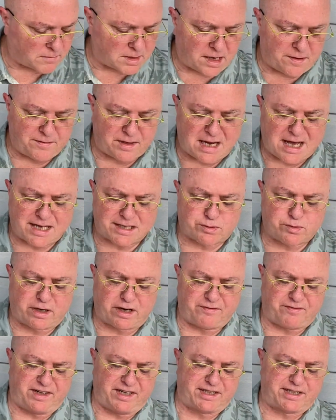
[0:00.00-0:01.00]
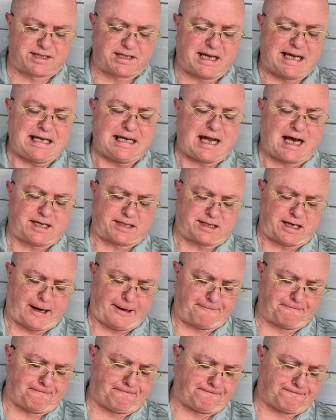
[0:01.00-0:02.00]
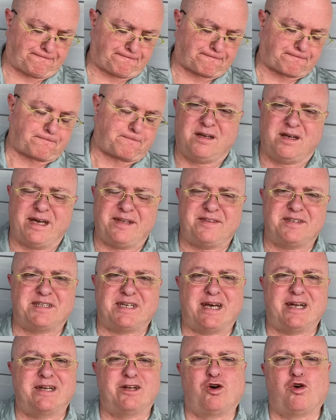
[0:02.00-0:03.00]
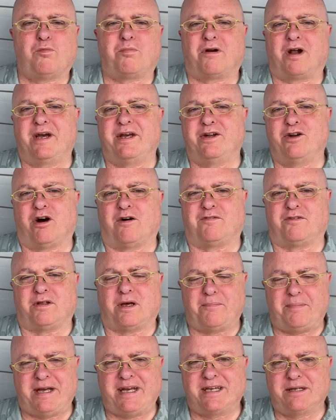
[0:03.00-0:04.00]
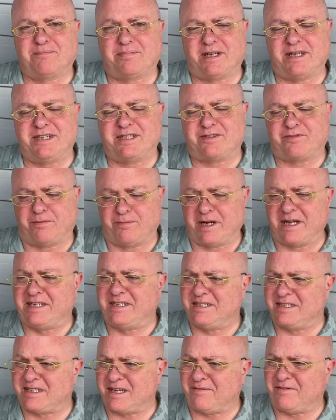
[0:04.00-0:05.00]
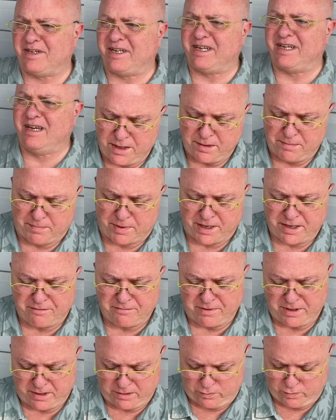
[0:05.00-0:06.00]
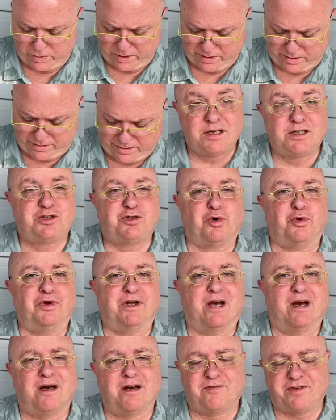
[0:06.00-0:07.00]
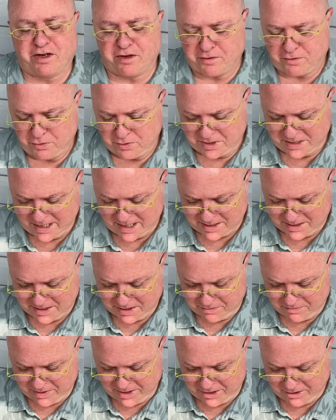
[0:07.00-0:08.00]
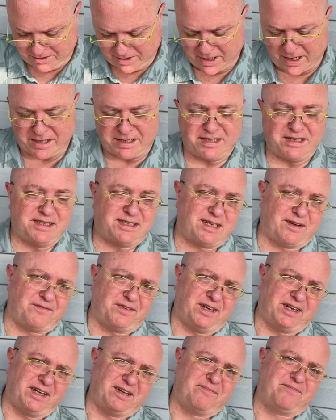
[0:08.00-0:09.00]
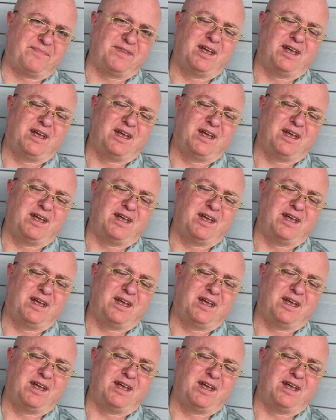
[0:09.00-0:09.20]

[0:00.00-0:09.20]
And the last one I finished late last night. This Edna O'Brien novel, A Pagan Place from 1970, Buddy read with Sonia of an Enthusiastic Reader, 1970.